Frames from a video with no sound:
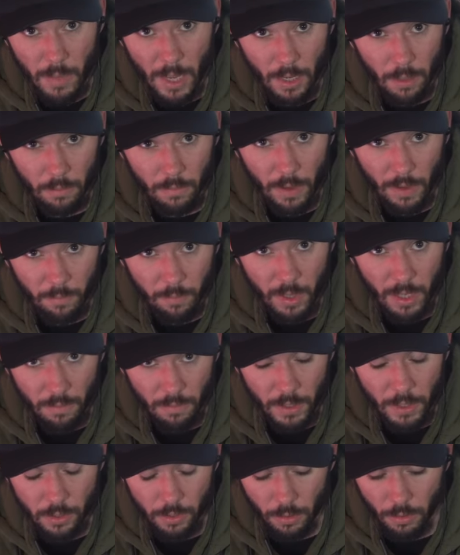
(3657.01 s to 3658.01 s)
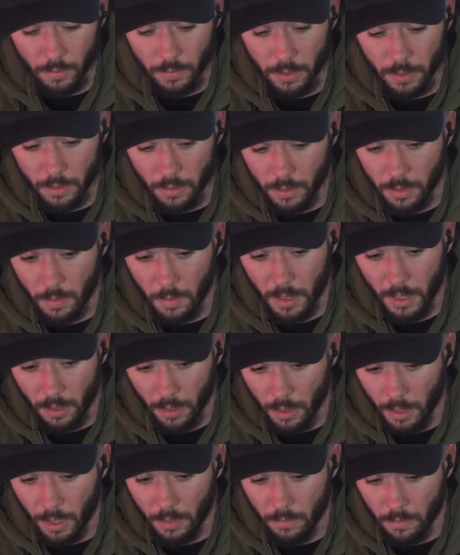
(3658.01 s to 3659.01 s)
amount of F P V drones. There's going
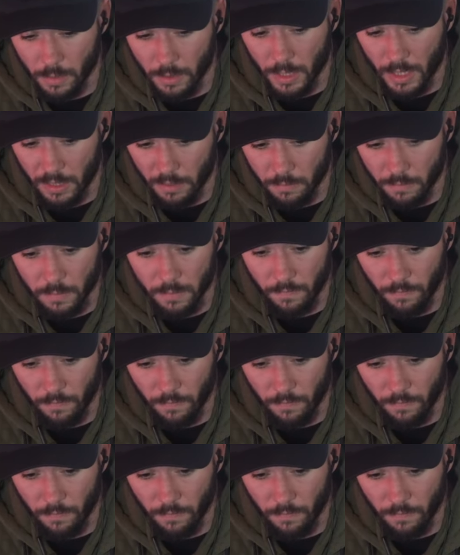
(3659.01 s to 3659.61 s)
to be, uh, there's like